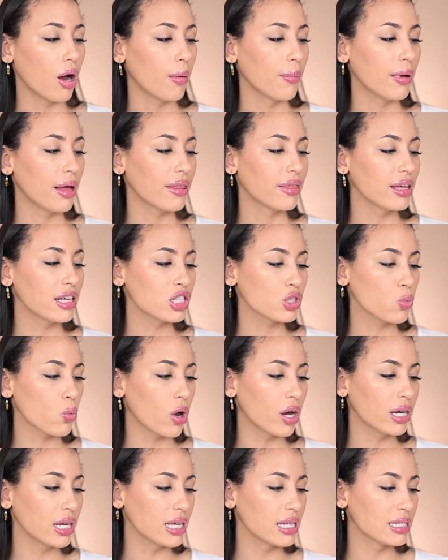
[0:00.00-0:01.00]
This
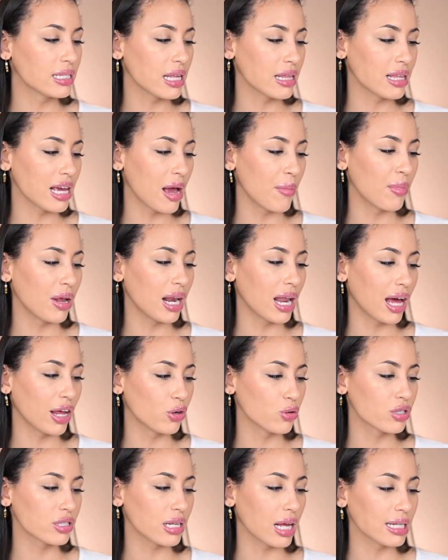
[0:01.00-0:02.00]
one is their Milano
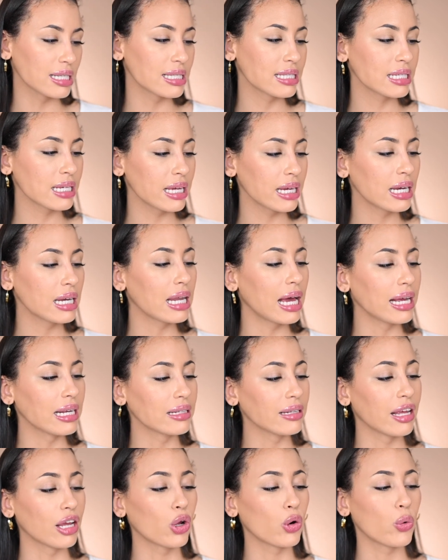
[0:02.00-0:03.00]
Skin
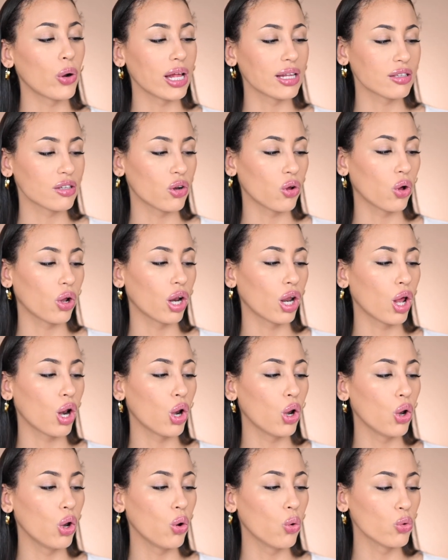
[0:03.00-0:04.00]
Lightening Retinol
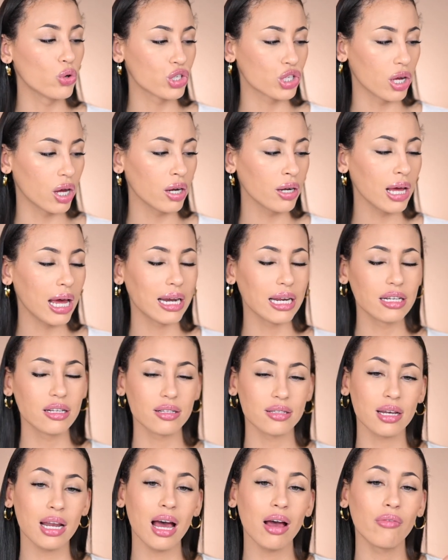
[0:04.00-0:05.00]
Lotion, and it
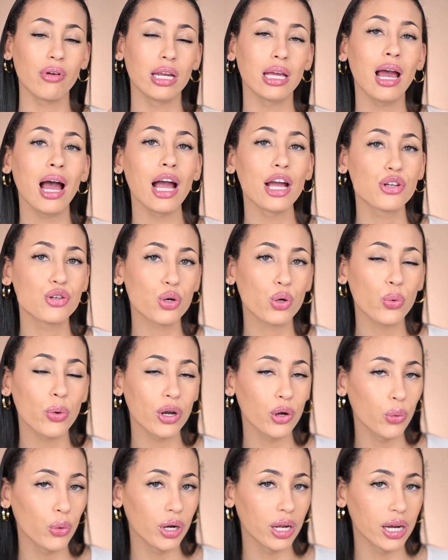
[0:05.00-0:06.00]
doesn't have any
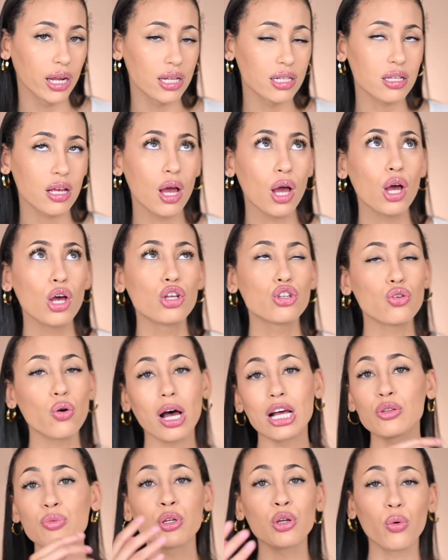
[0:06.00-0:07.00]
hydroquinone in it. So
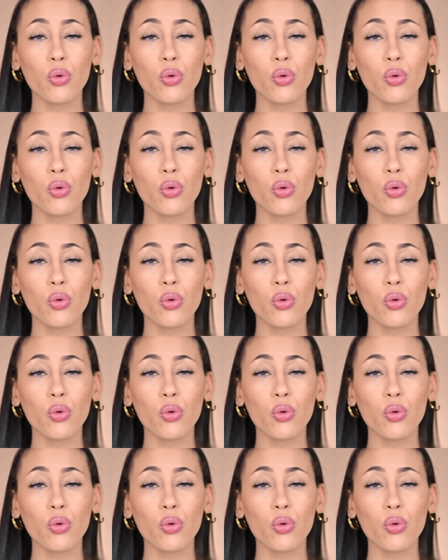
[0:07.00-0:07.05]
as we know,